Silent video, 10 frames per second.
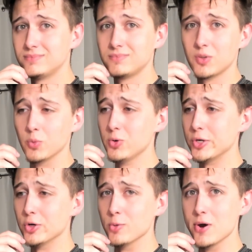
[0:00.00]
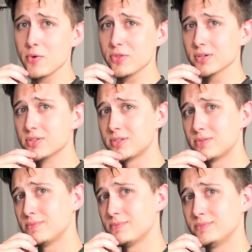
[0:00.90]
And we don't hear about this.
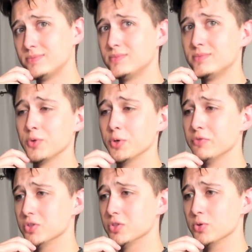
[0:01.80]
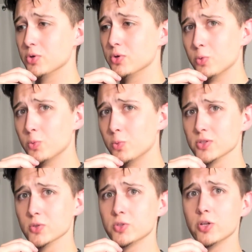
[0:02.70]
You have to do your own
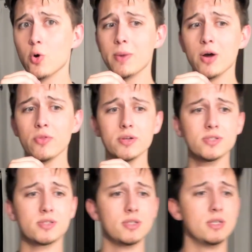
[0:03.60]
research to know about this.